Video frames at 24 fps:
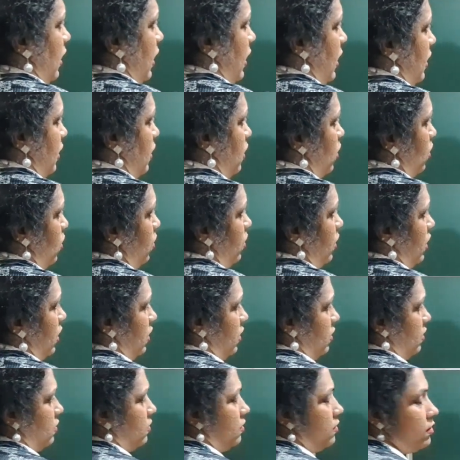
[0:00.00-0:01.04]
and chlorine.
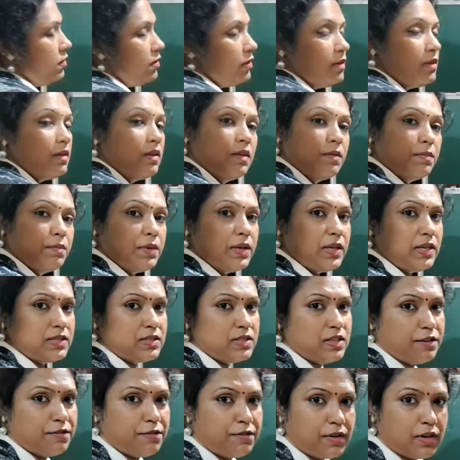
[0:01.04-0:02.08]
Please
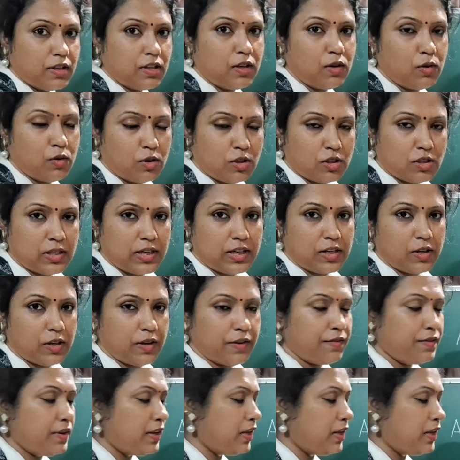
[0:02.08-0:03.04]
refer the notes that you have